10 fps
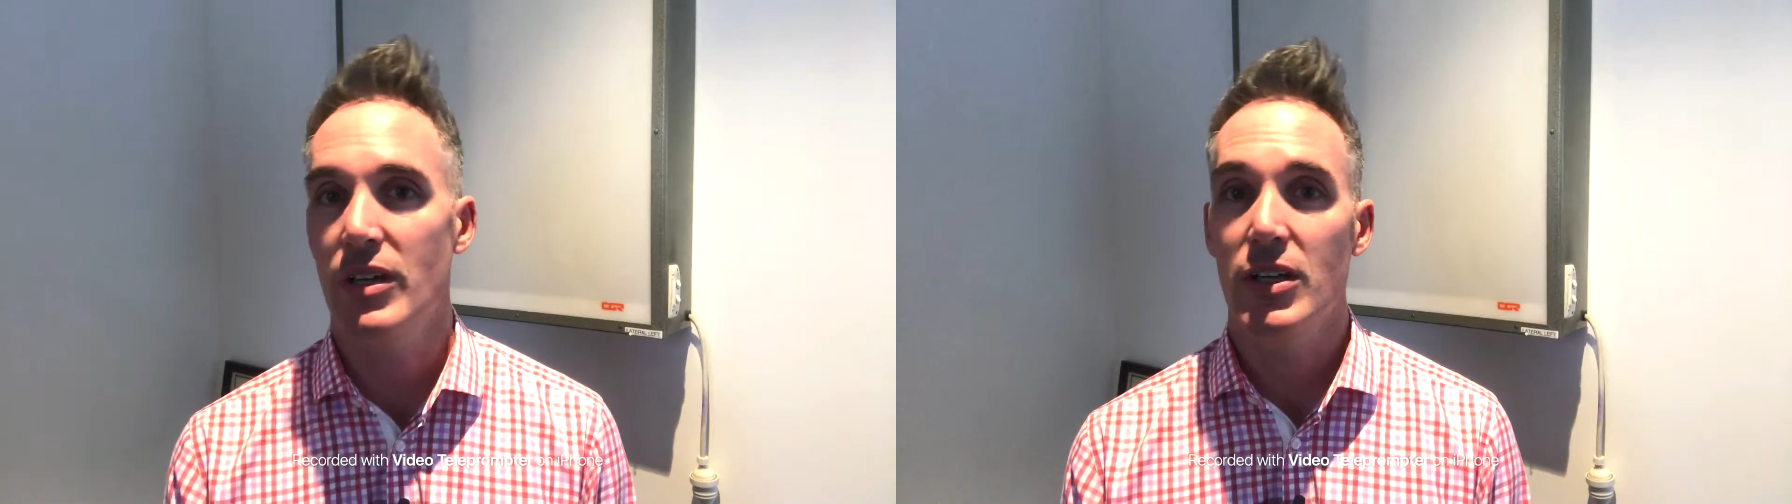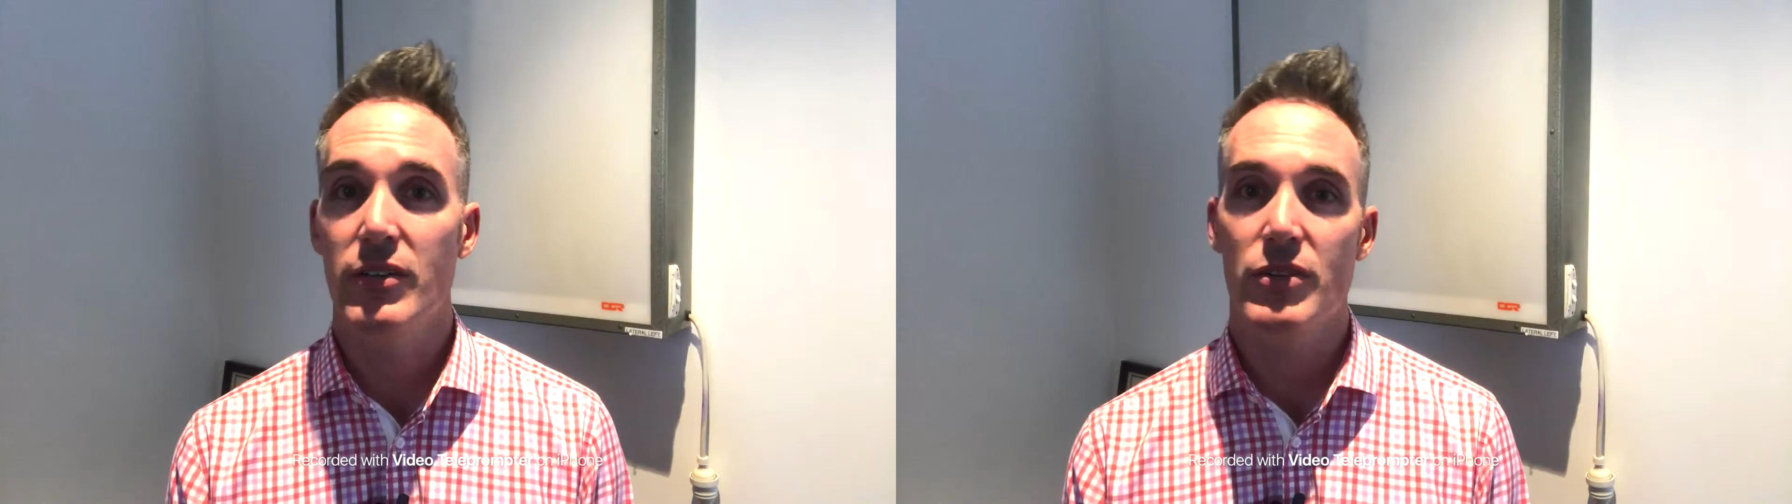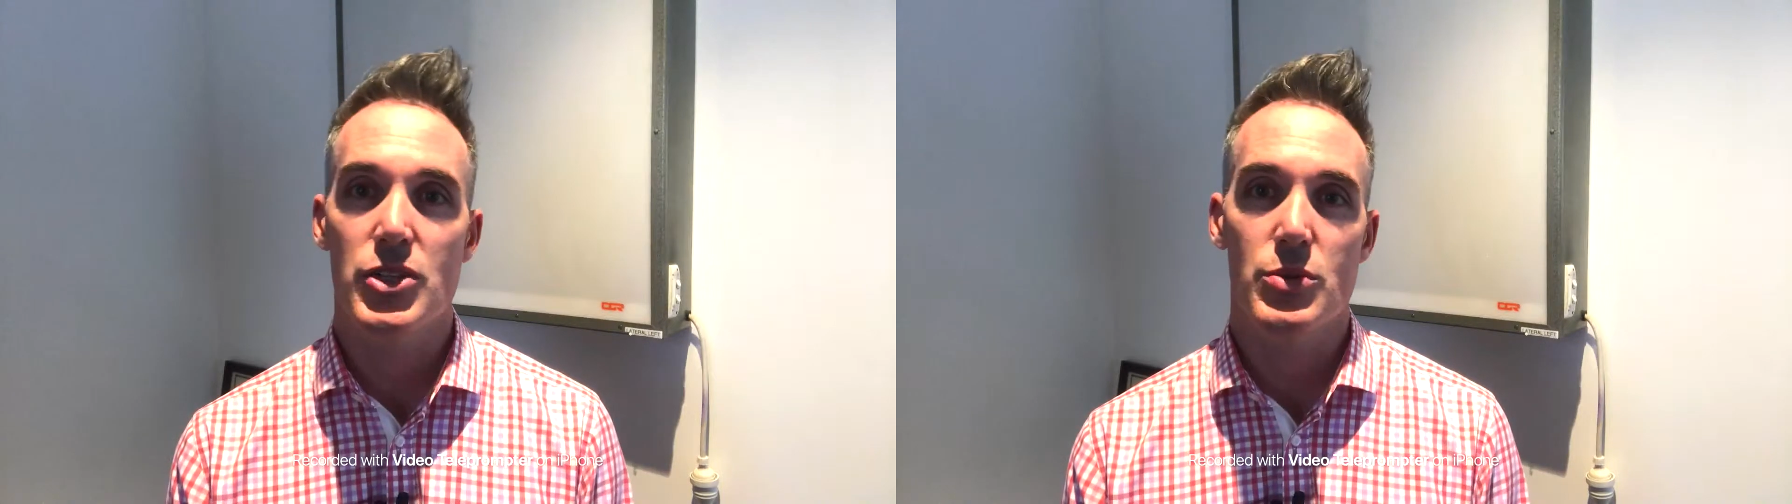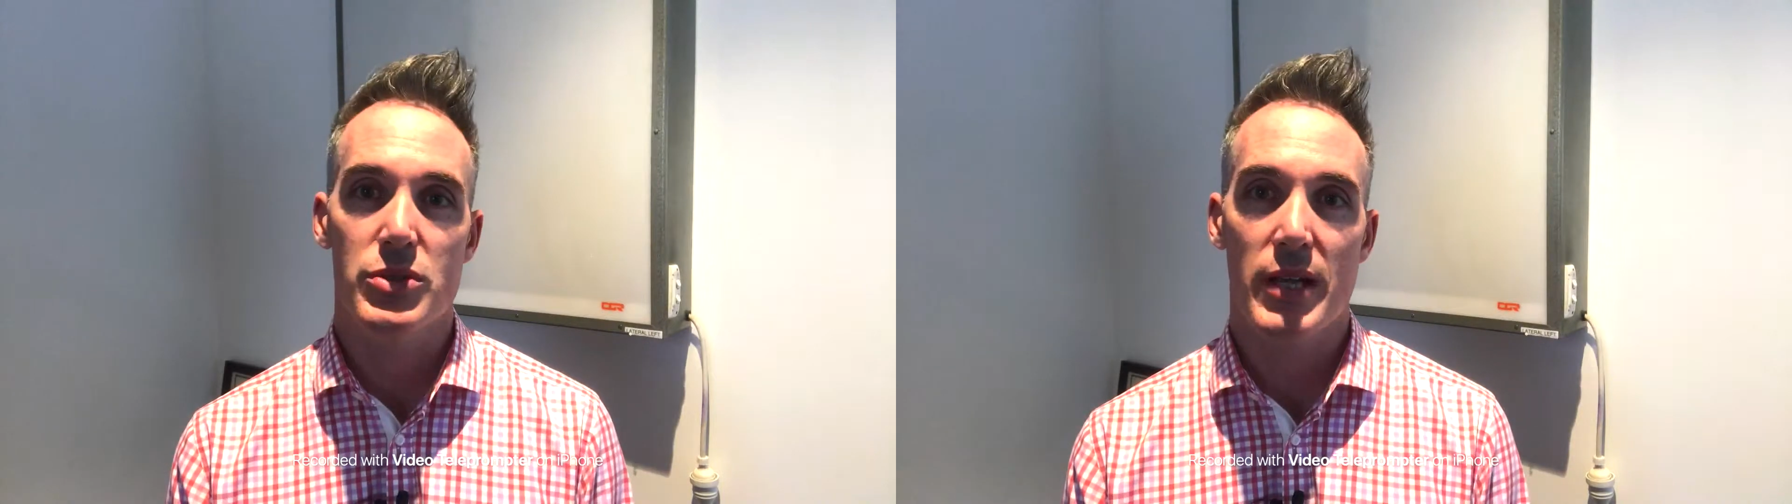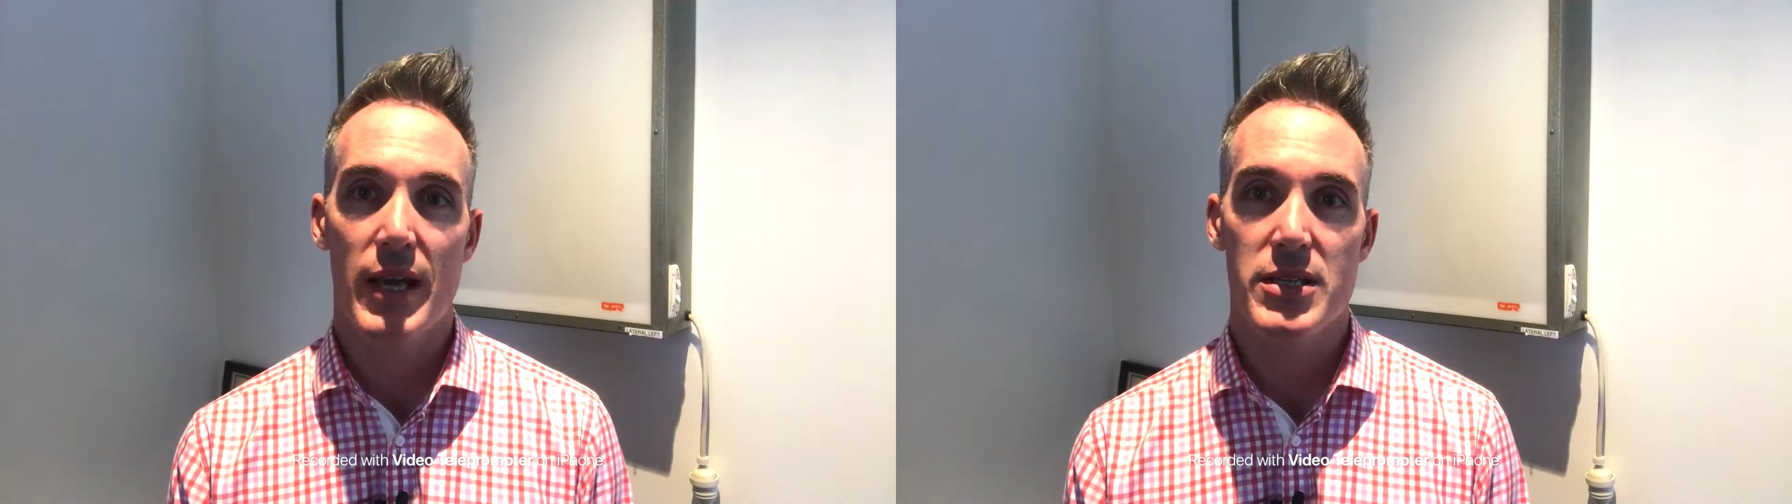
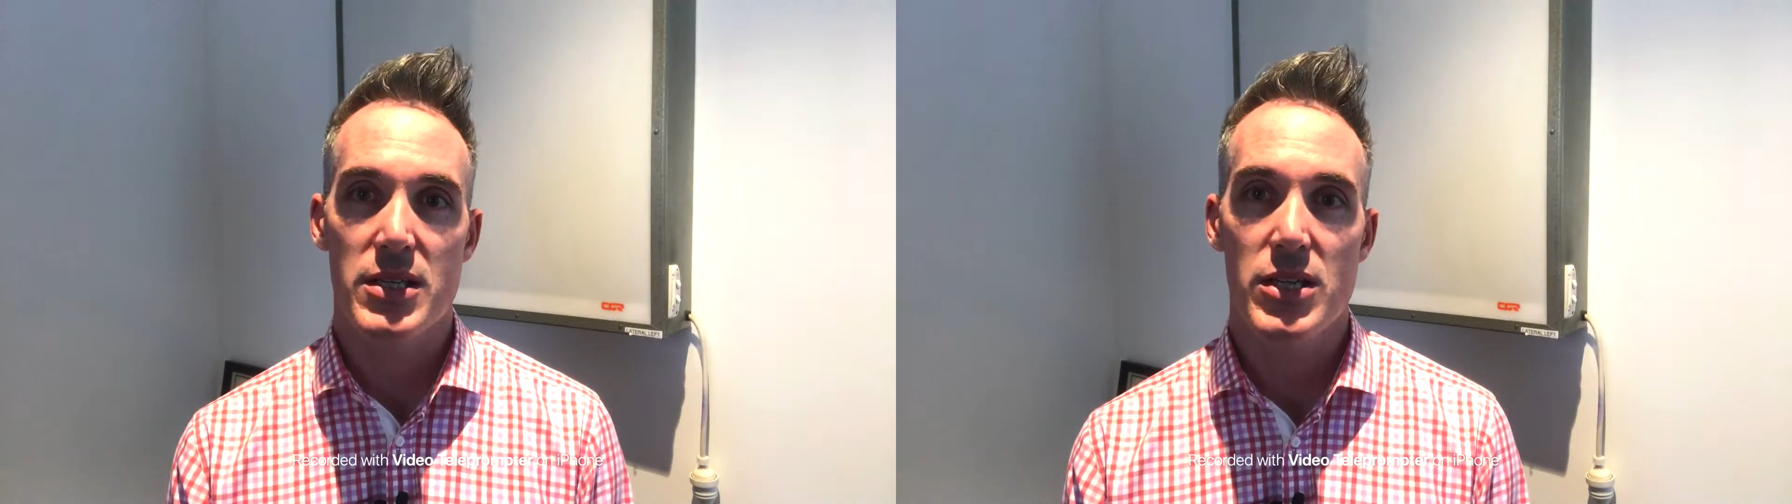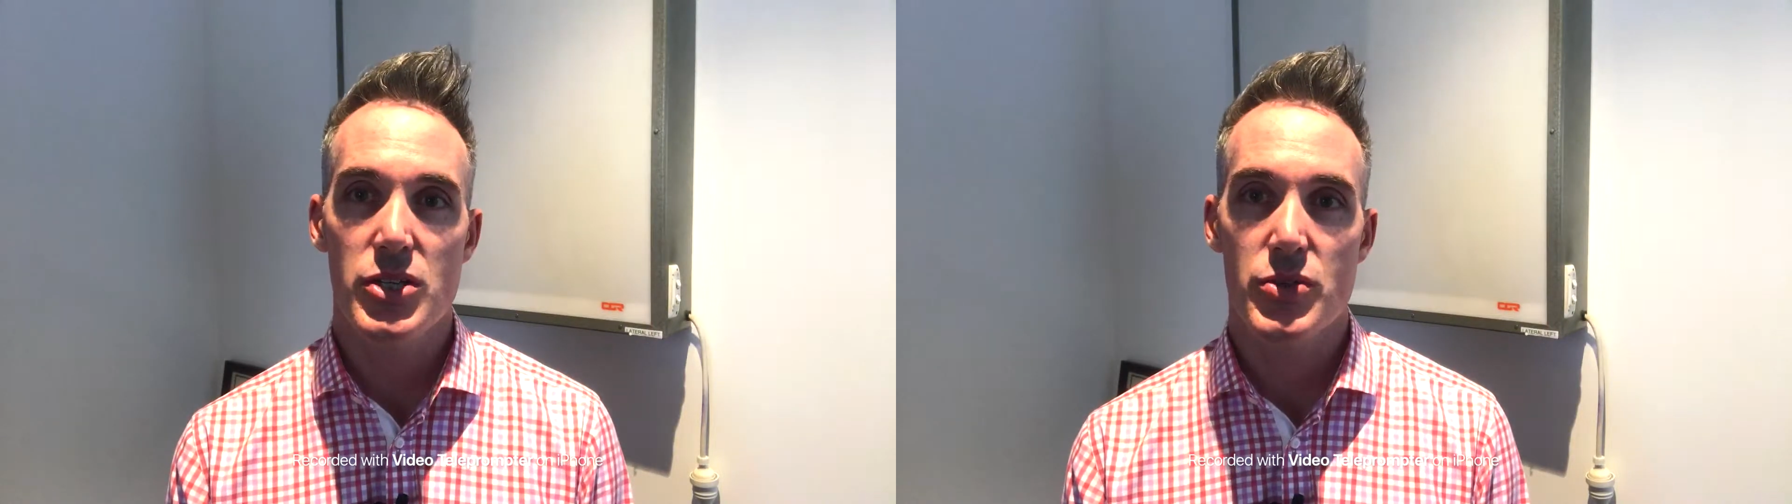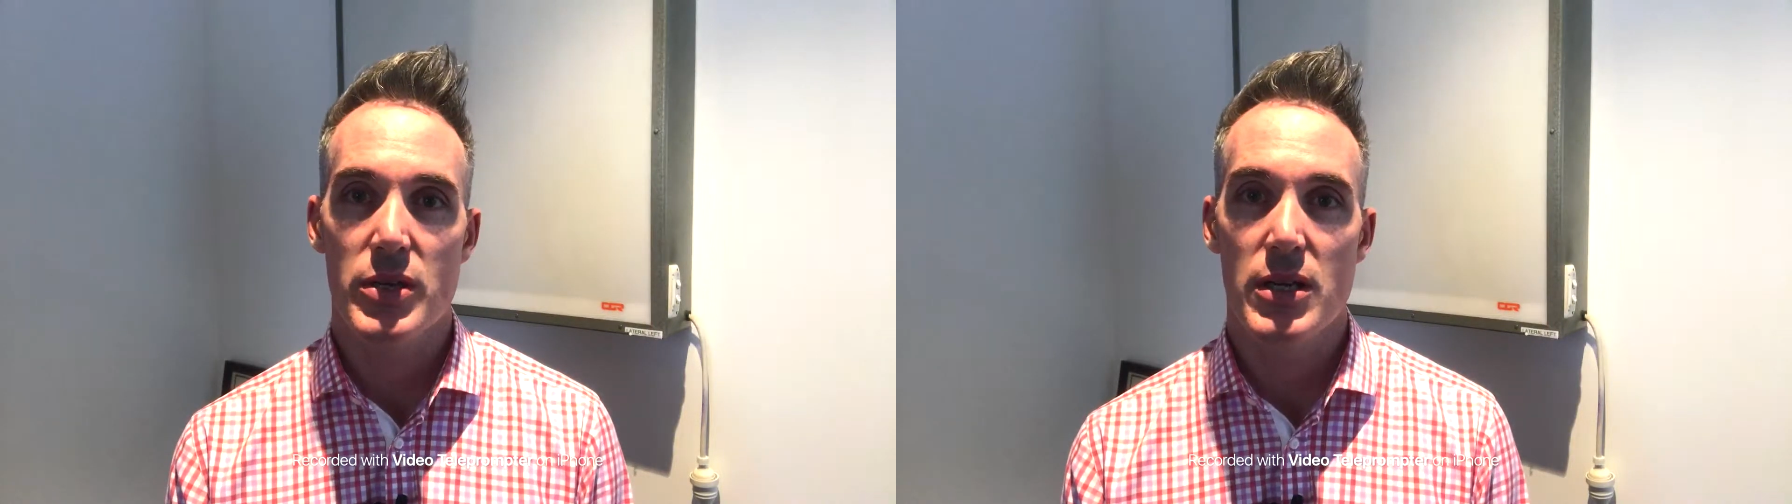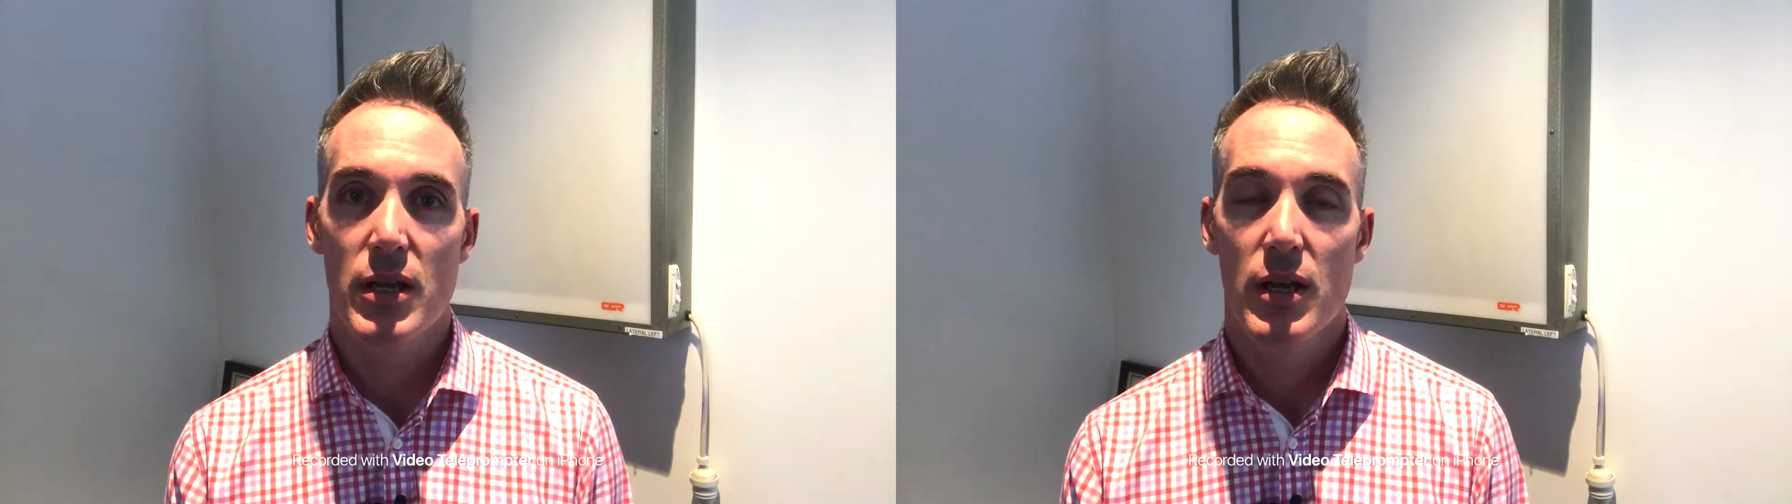individual's case history,